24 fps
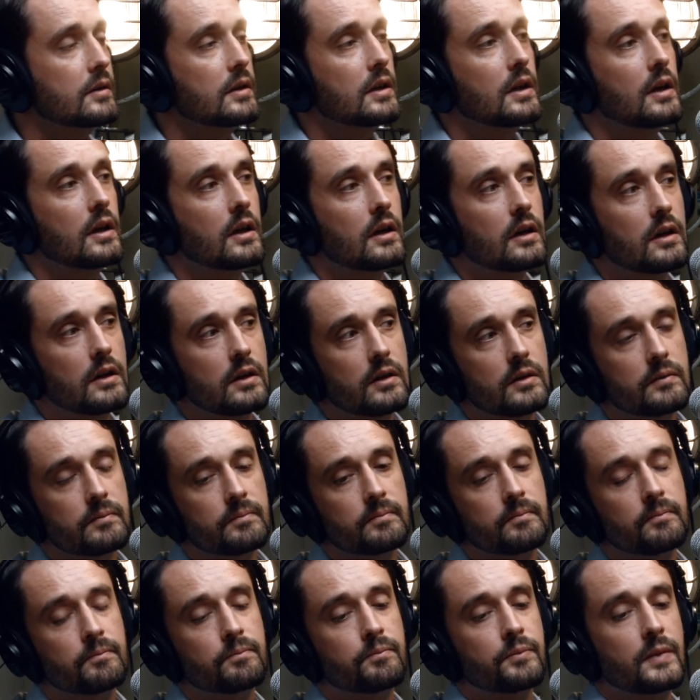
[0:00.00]
Yeah.
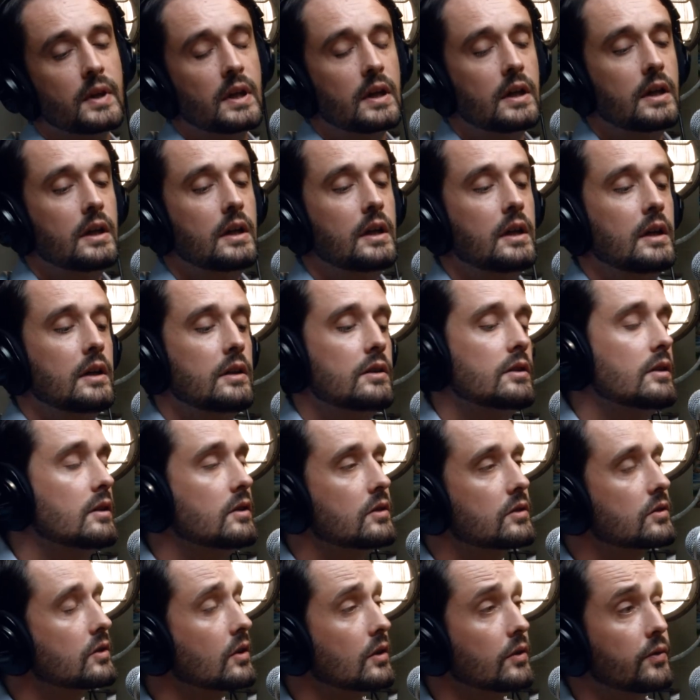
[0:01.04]
You
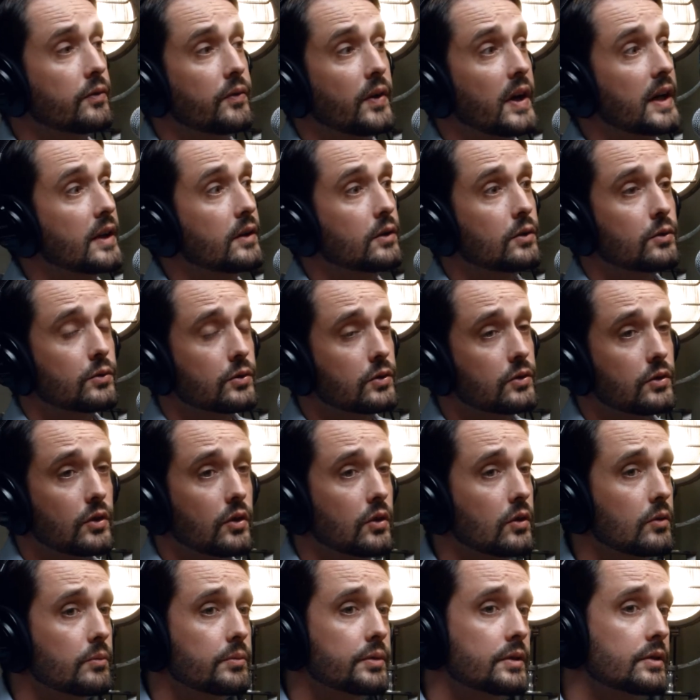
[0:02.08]
just got to find those
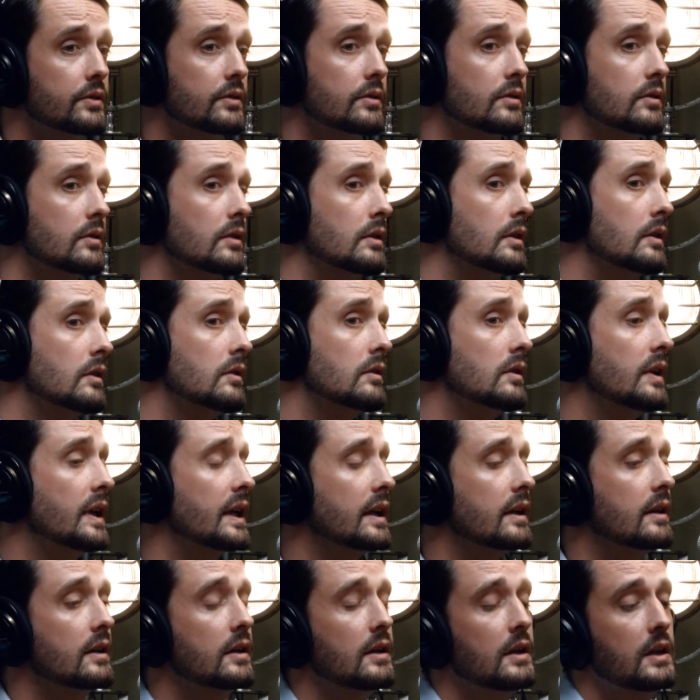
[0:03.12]
jobs. You know,
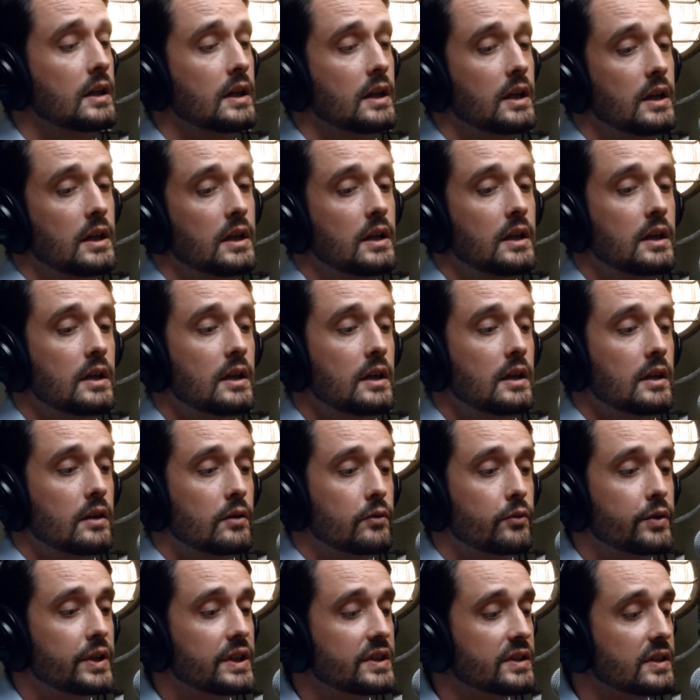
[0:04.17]
like
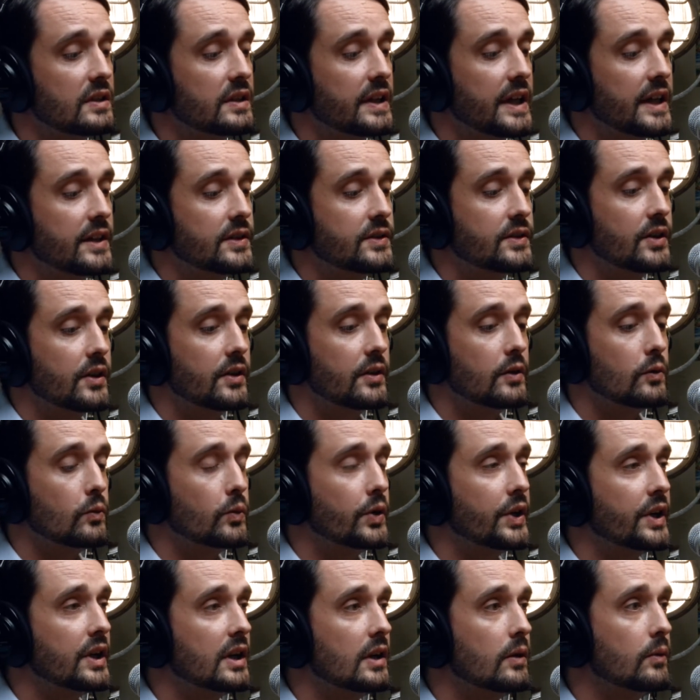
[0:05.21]
recently I started
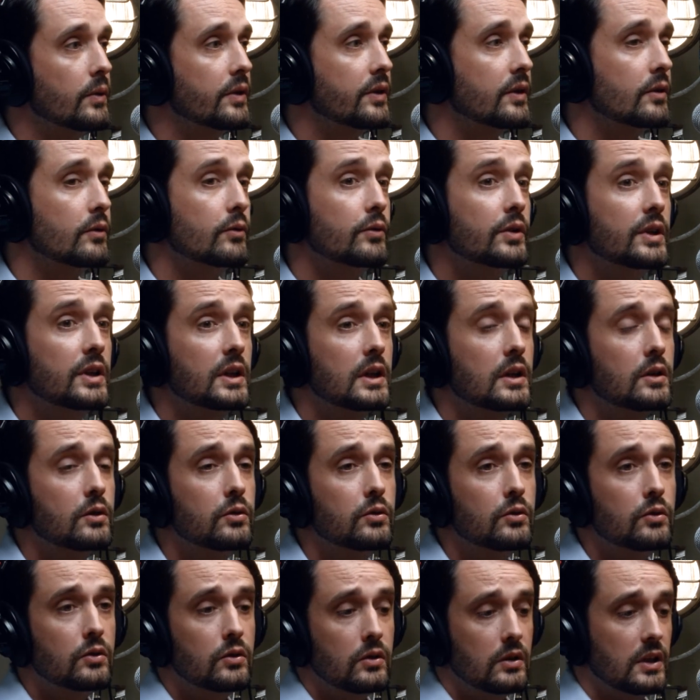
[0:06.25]
working with a really
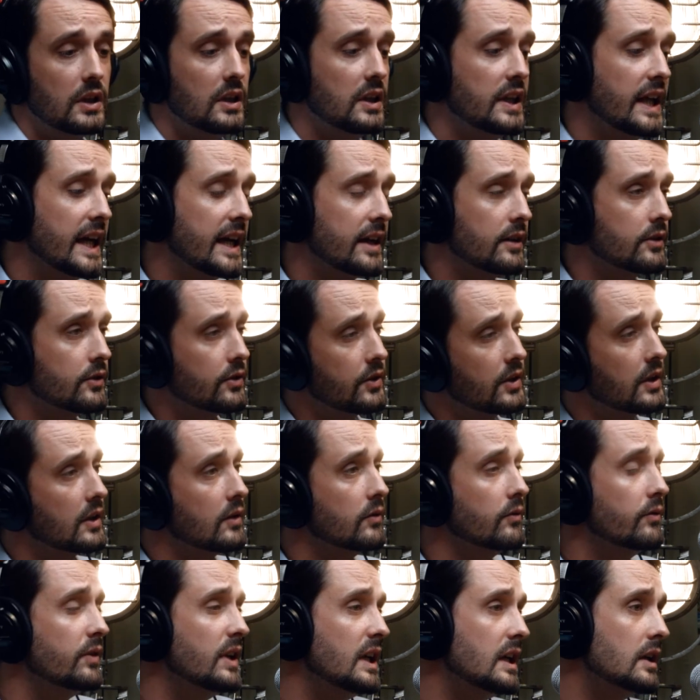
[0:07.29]
cool electric
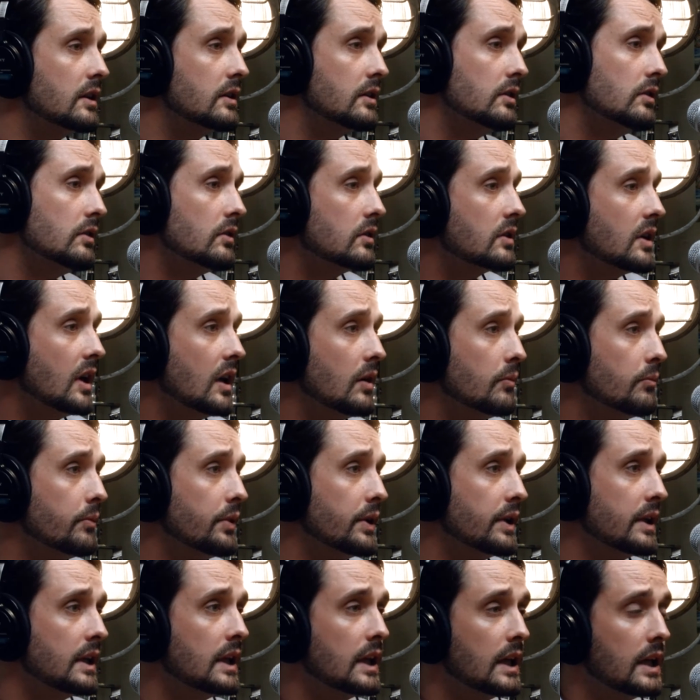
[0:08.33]
vehicle
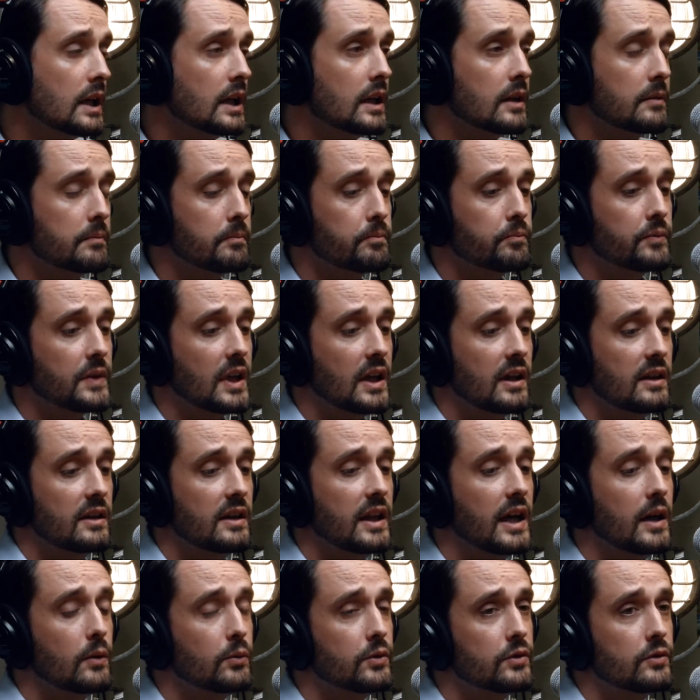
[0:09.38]
company, and
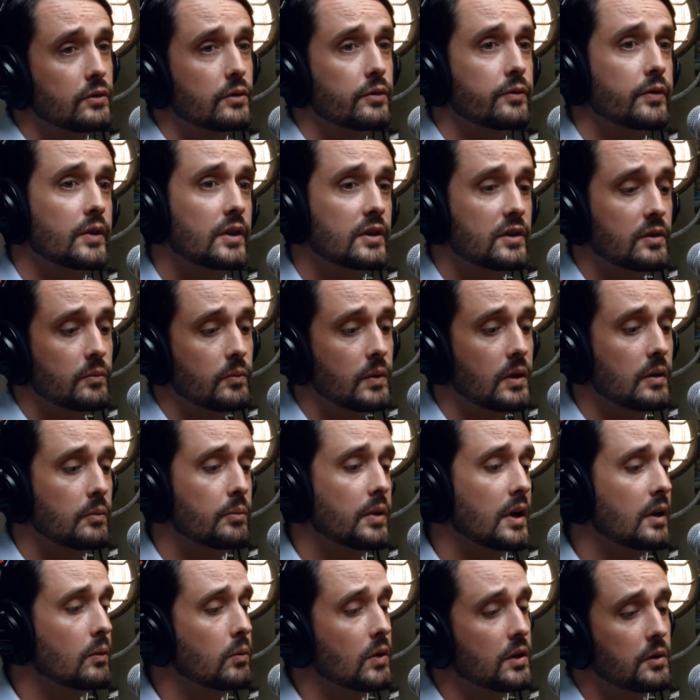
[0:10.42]
that was referred to me
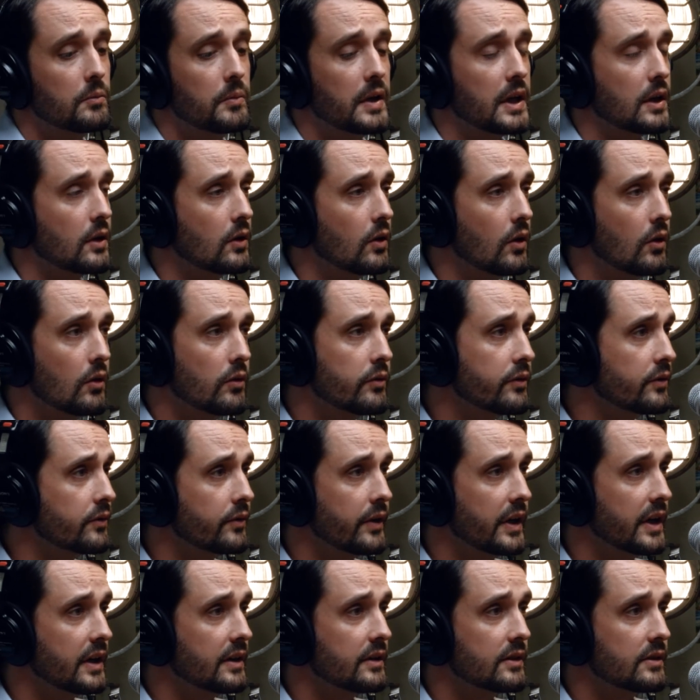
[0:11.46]
by one of my golf
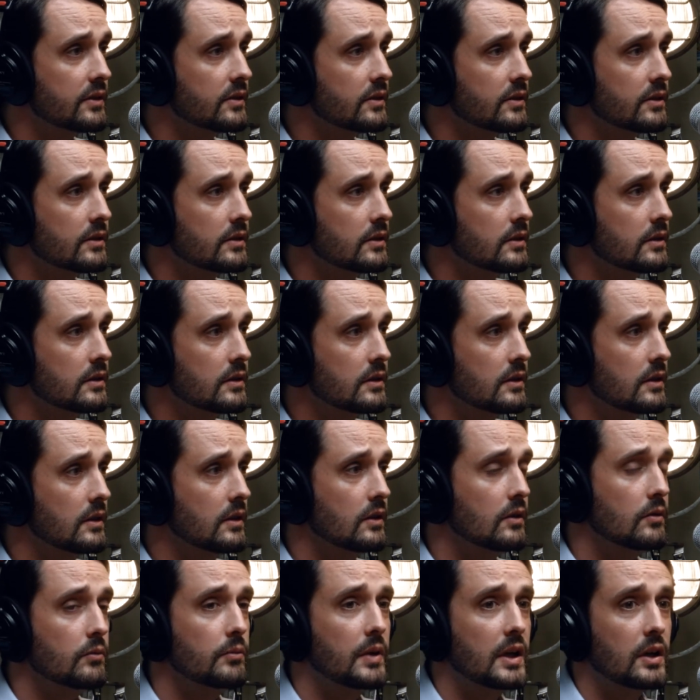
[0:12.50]
friends. You
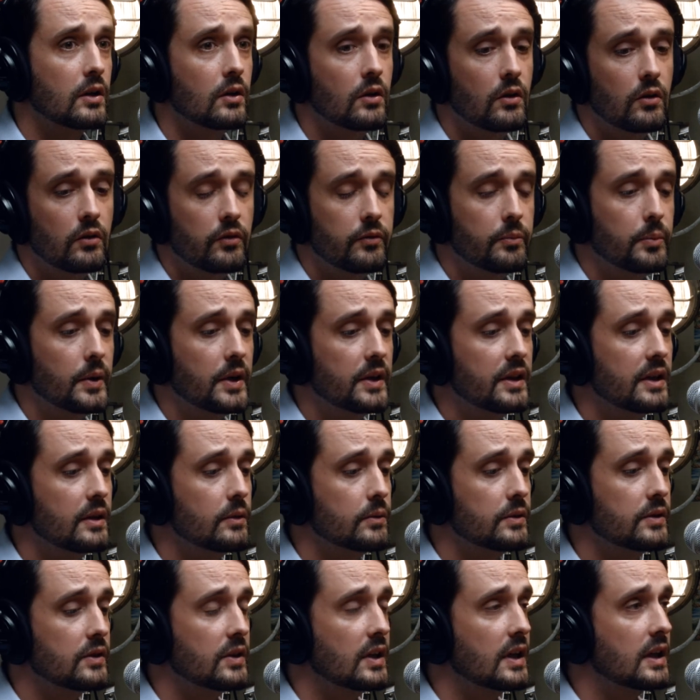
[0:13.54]
know, my golf buddy
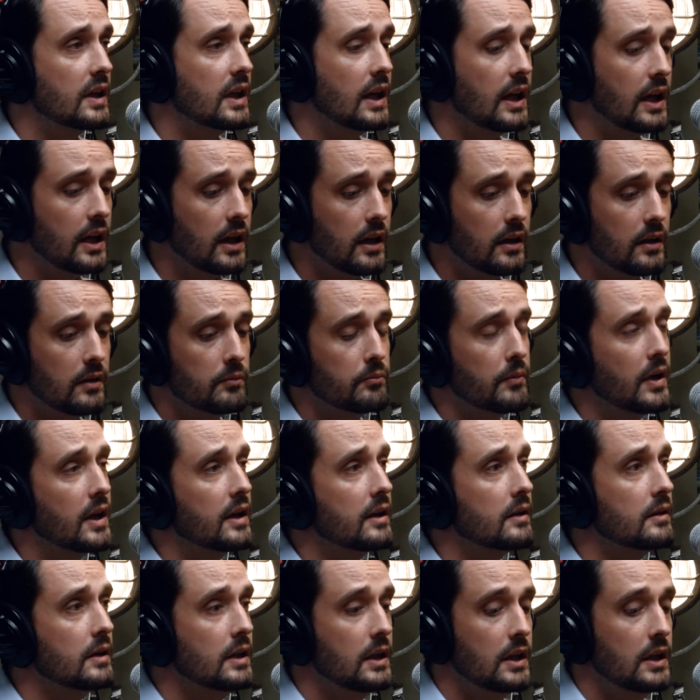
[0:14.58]
was like, hey, my